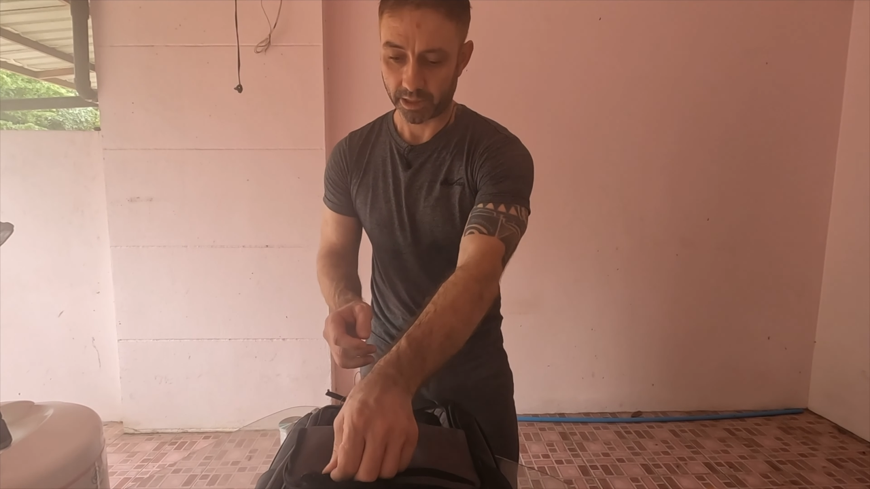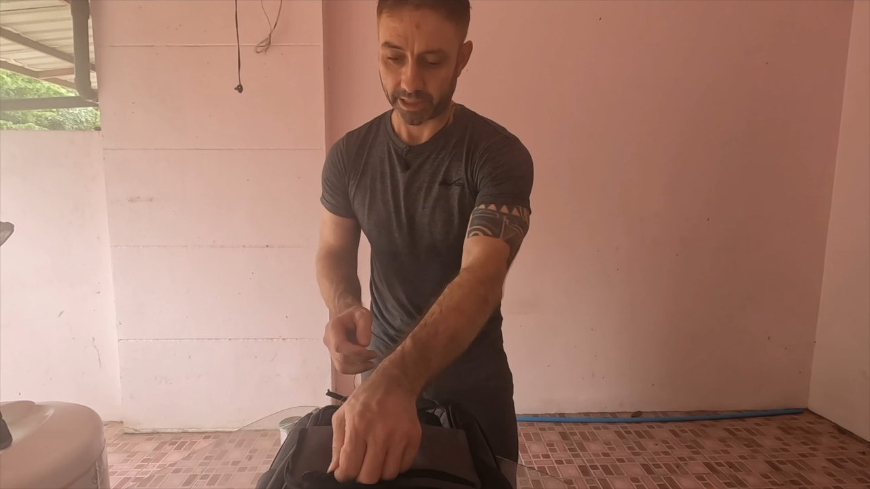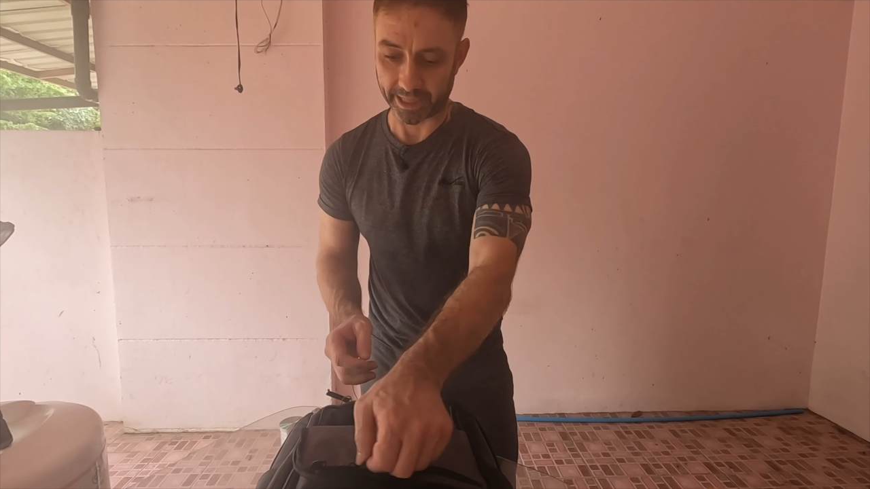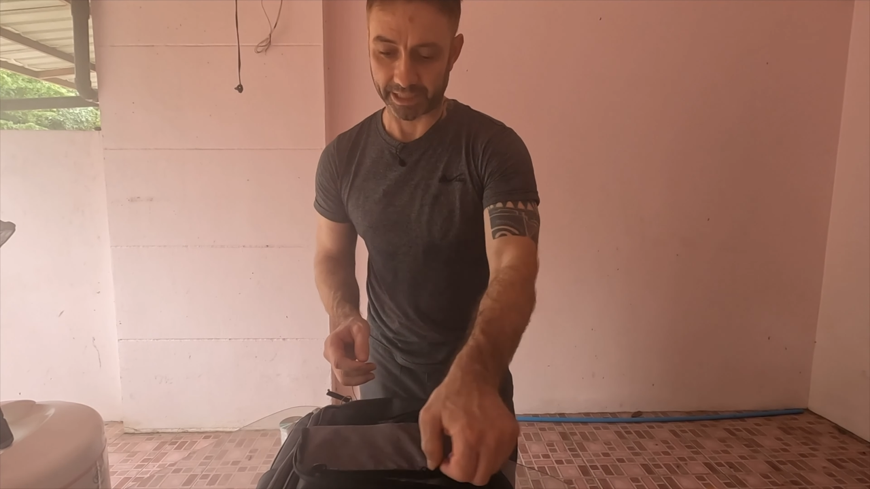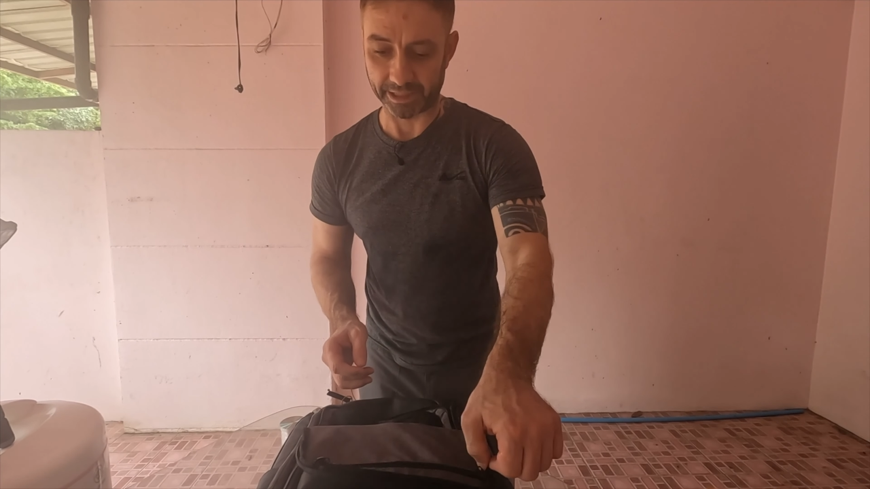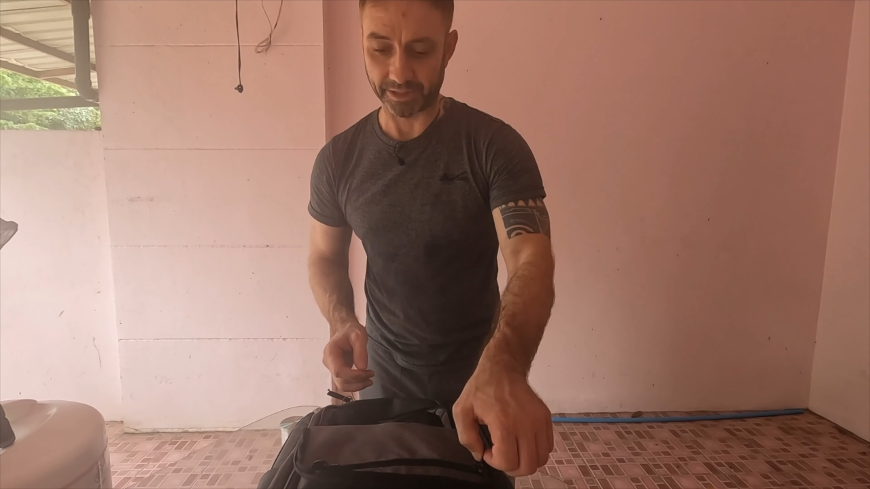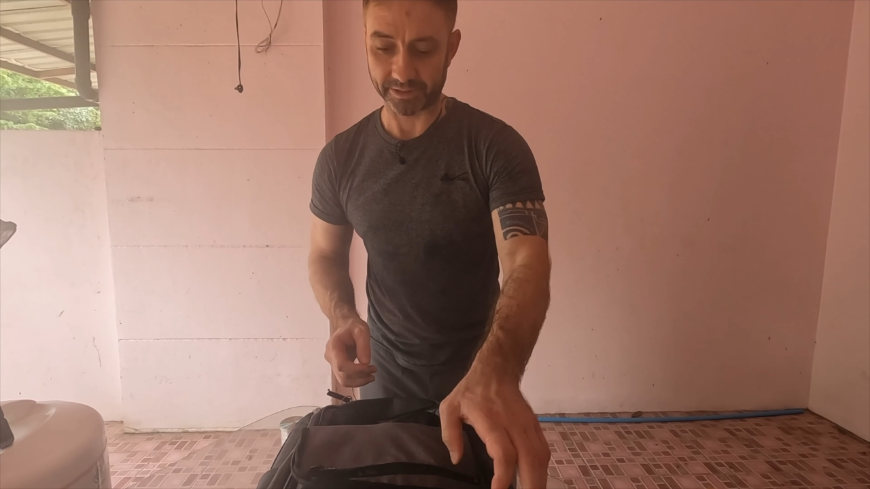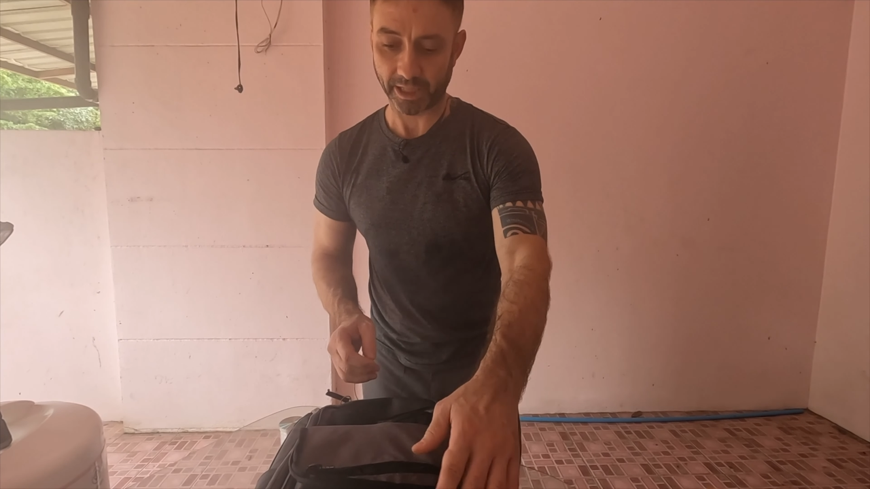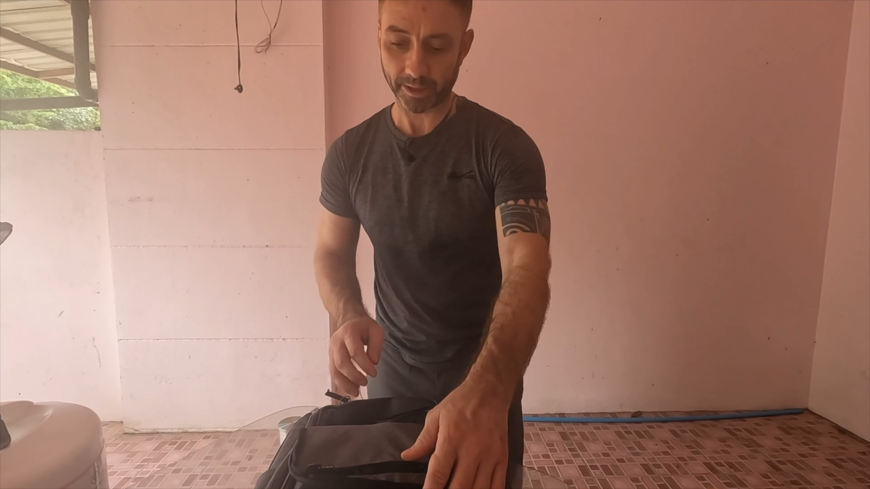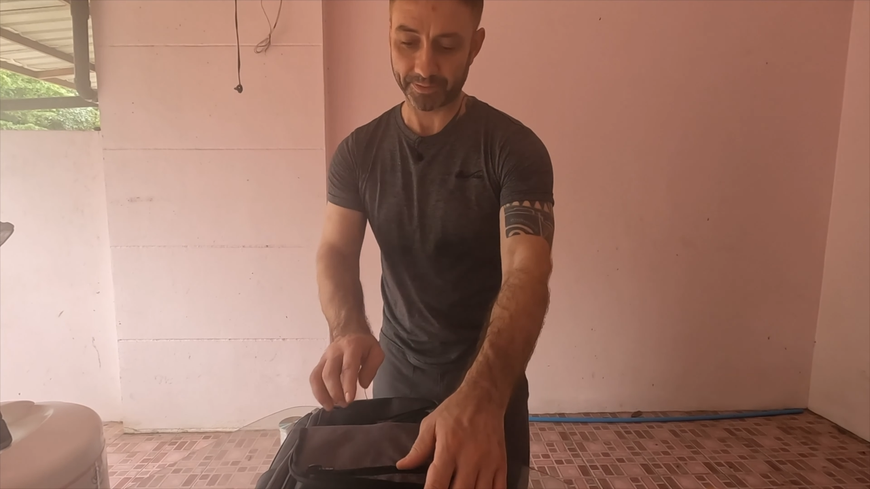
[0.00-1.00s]
And in the
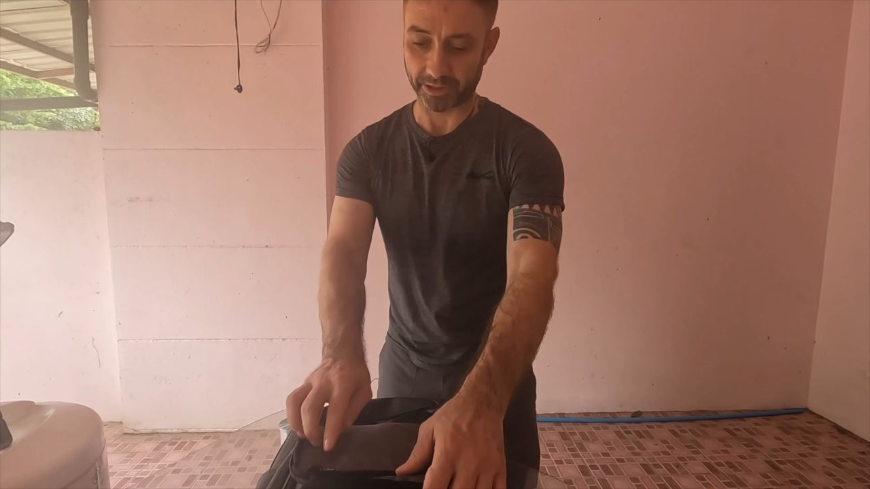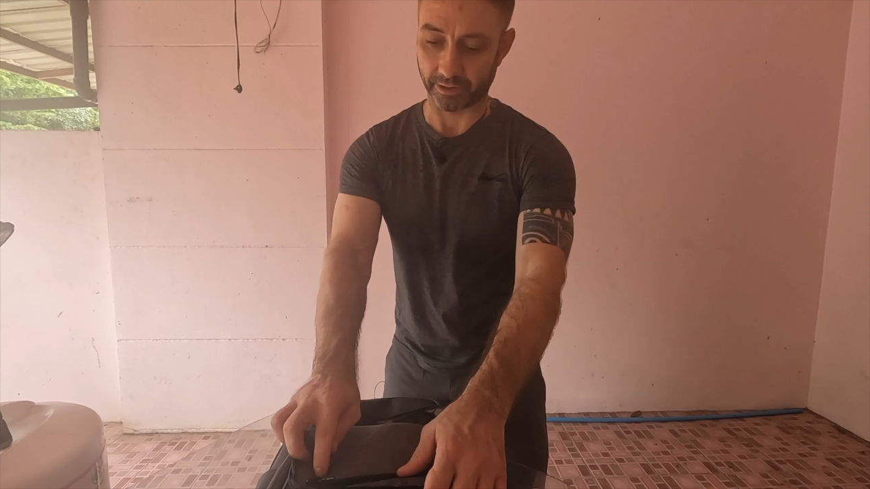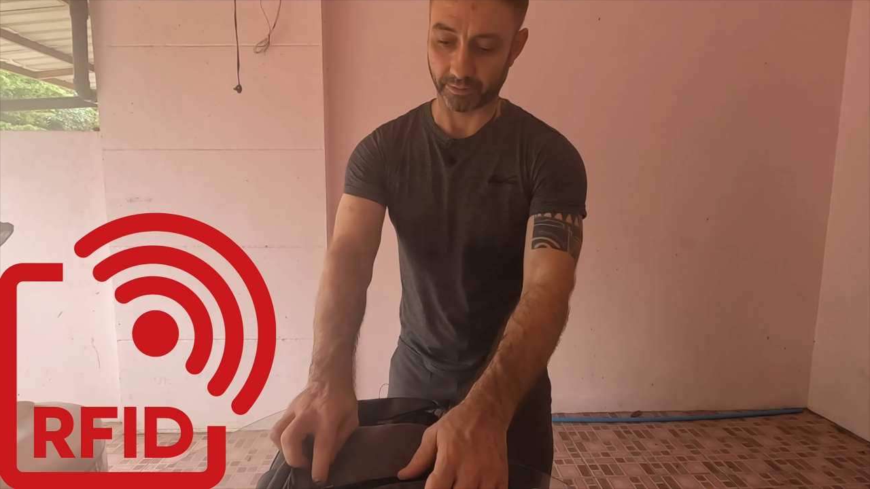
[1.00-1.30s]
top here,